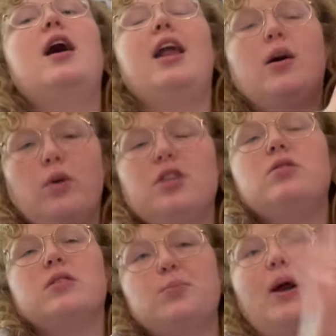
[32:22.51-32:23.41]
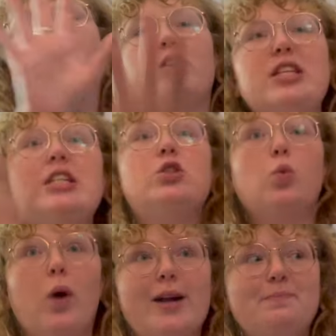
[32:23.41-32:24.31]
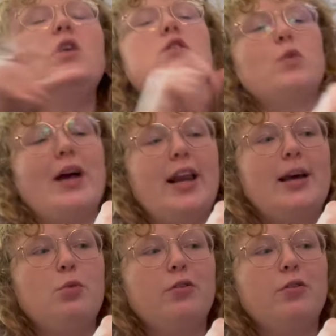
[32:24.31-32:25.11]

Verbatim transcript: and I want to do a spread for each one. So I got to get more